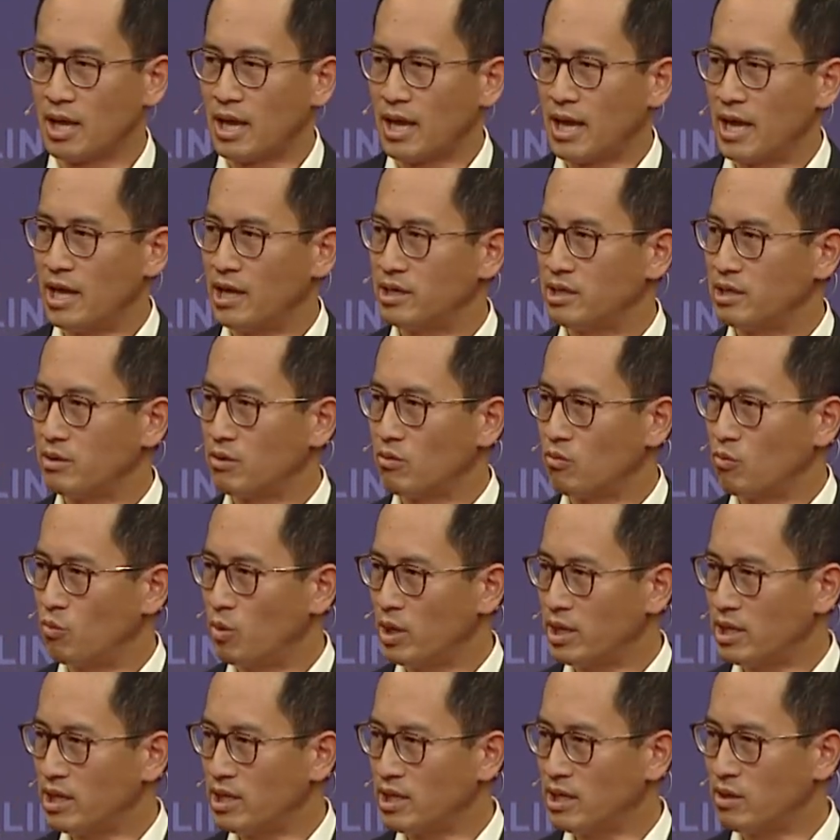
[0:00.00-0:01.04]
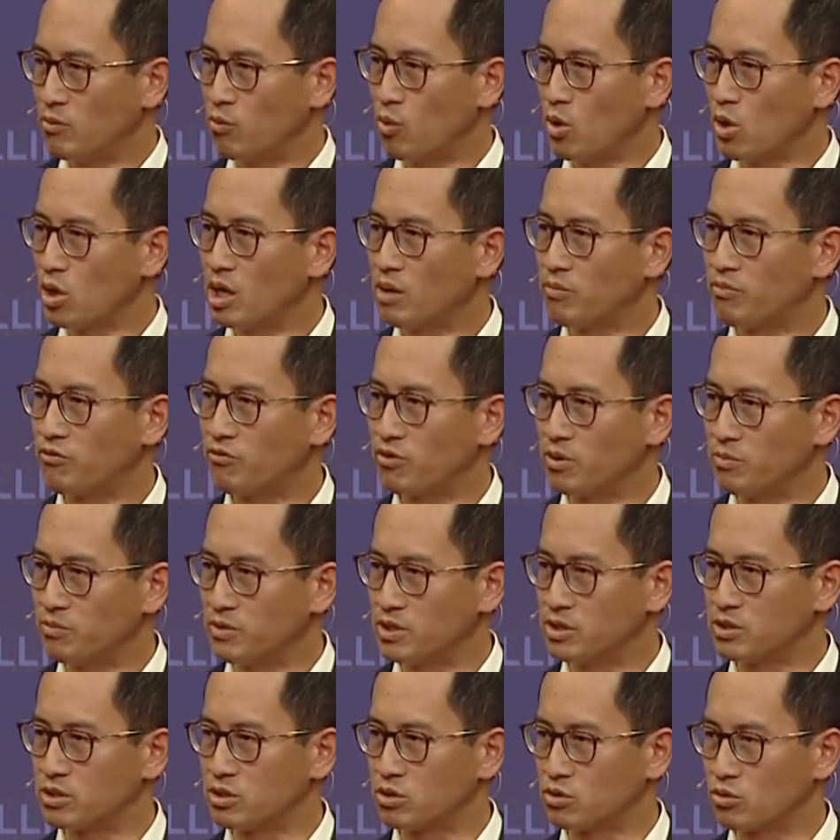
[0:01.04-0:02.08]
And when he woke up from
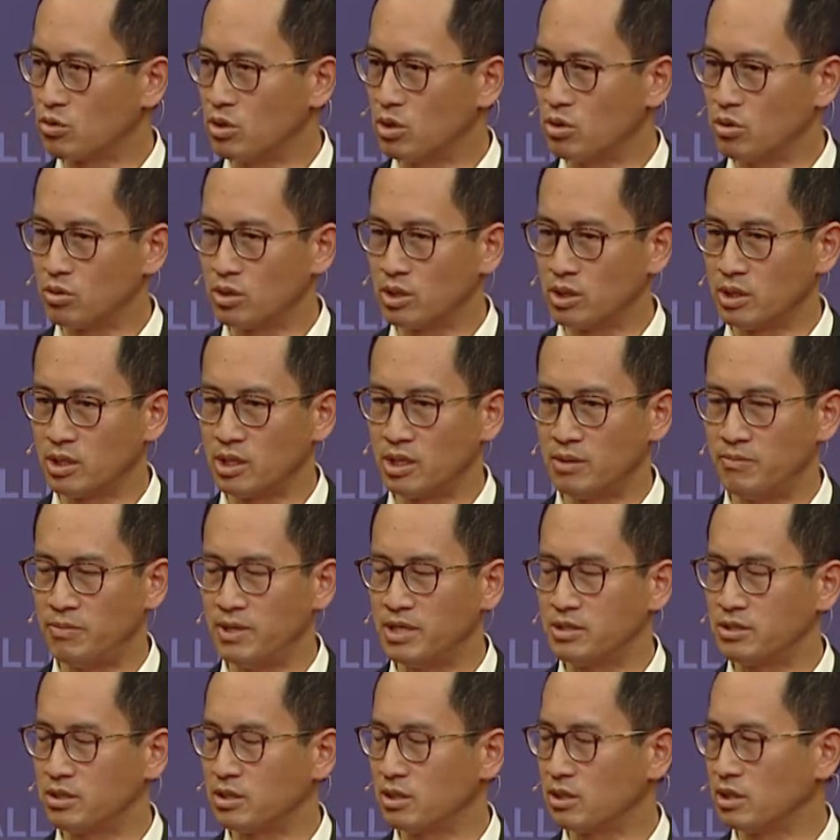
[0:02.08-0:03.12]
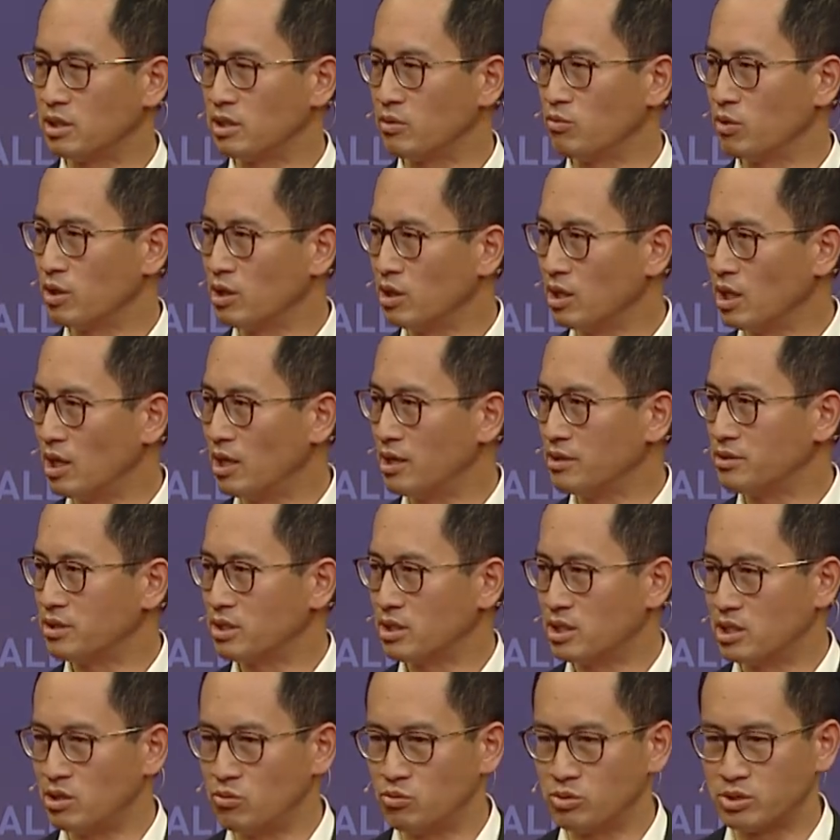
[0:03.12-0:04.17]
this stroke, he basically realized
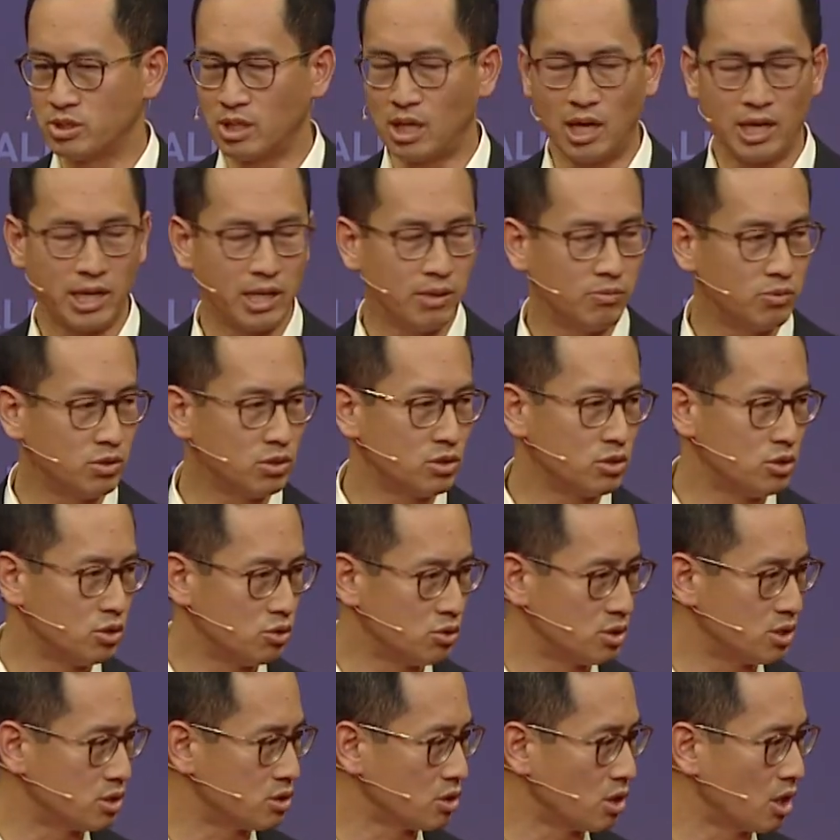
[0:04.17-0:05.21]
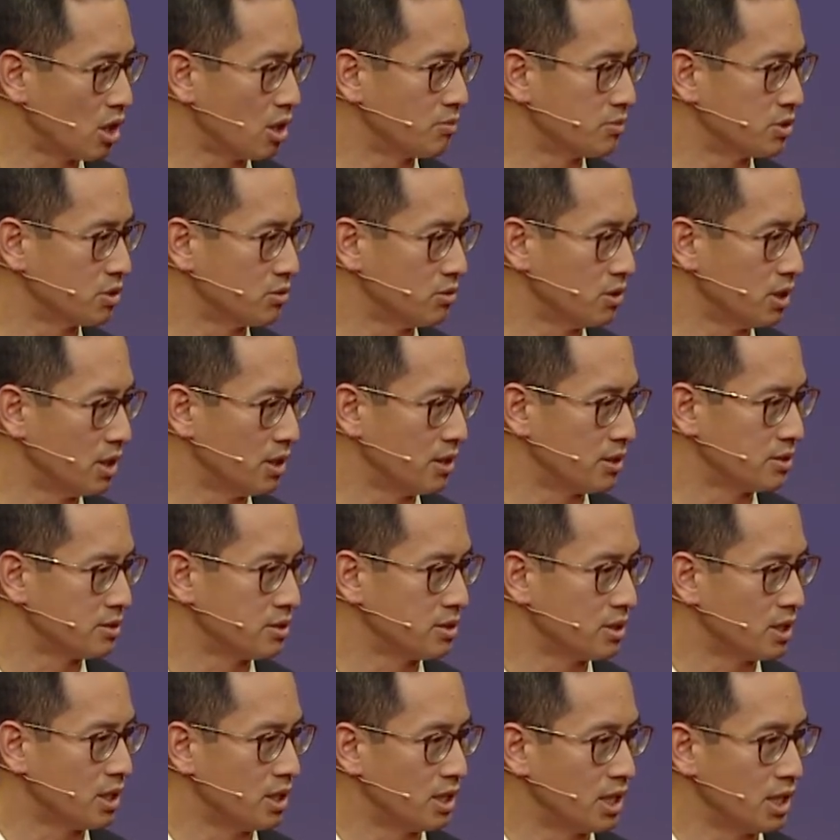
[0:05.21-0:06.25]
he was unable to use his arms or legs
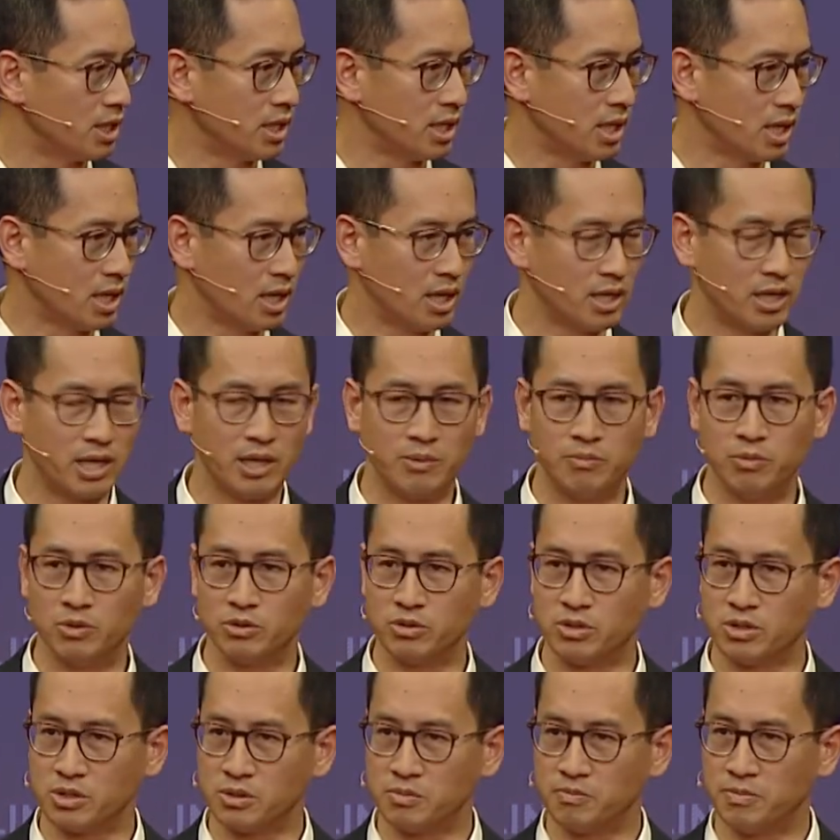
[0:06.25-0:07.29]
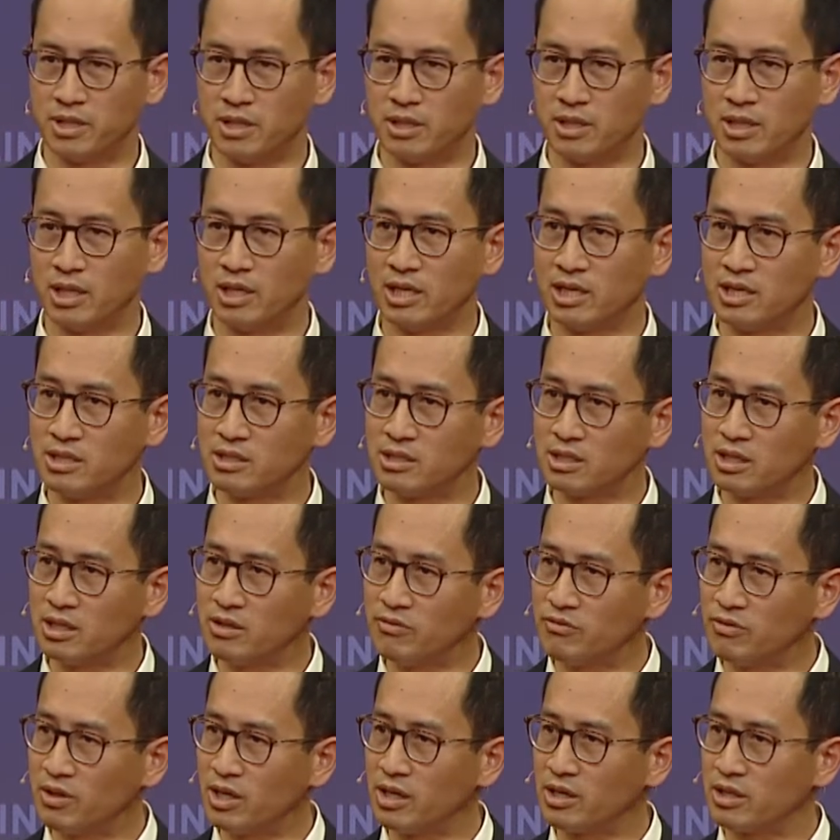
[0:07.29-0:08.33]
and unable to speak. And he's
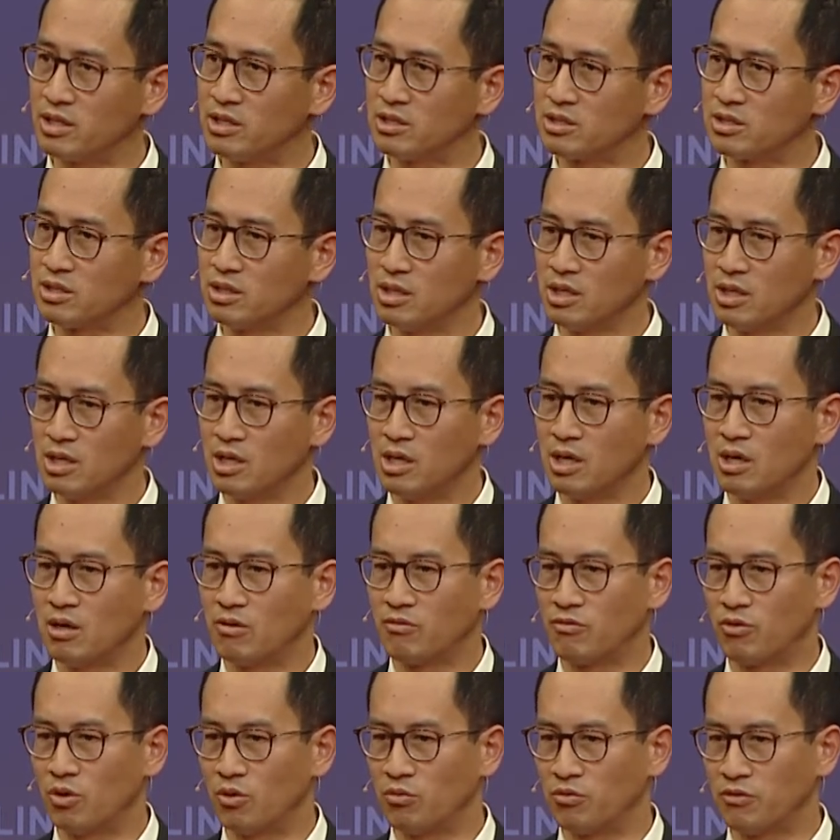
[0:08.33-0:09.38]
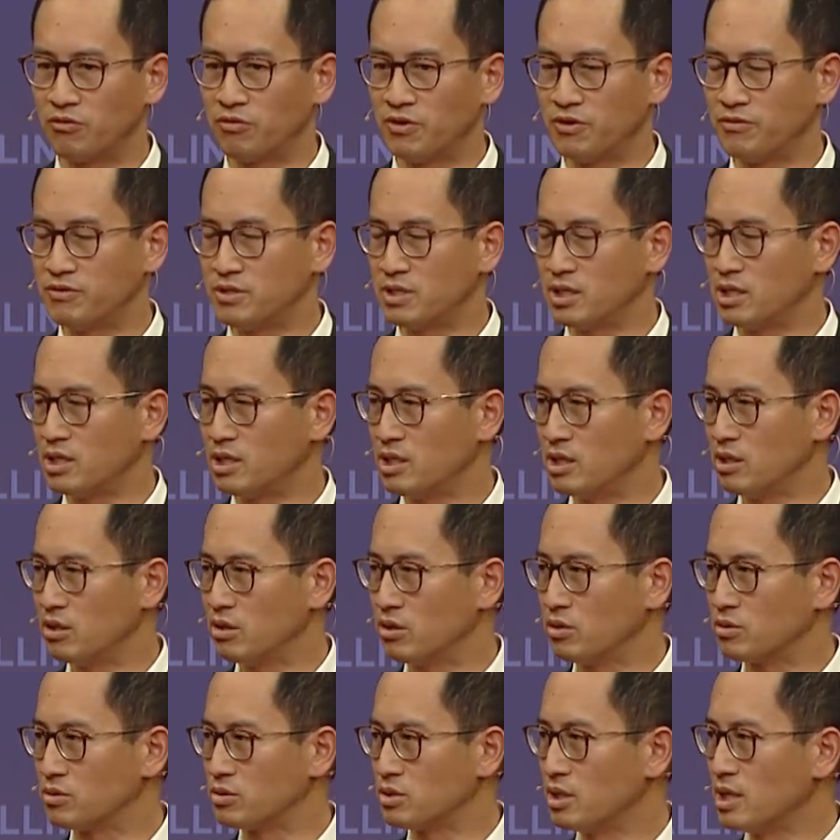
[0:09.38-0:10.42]
lived like this for over 15
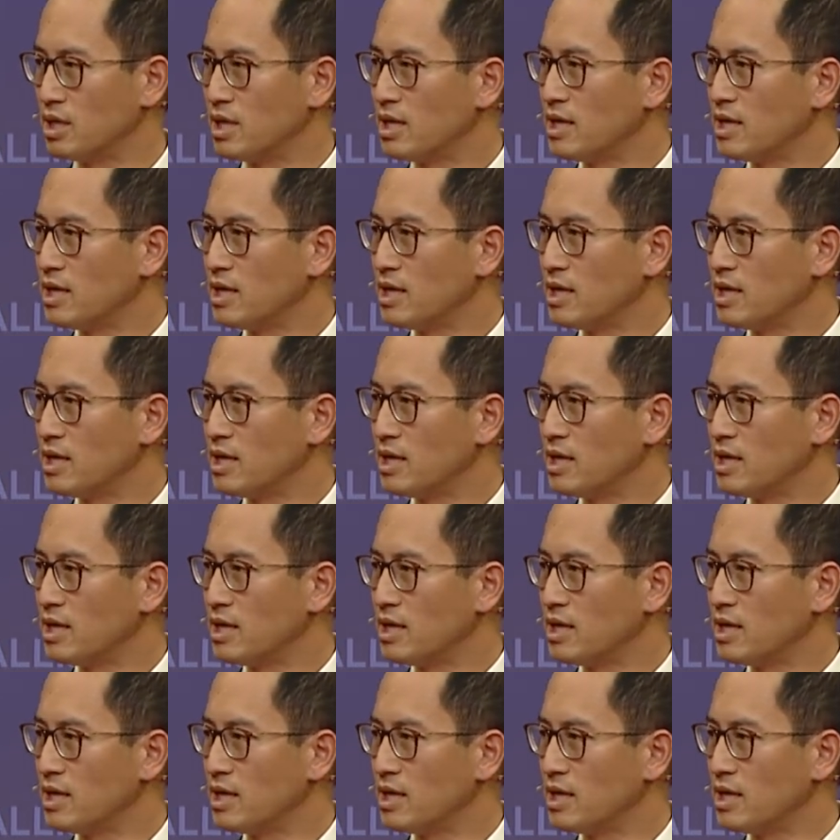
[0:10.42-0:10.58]
years.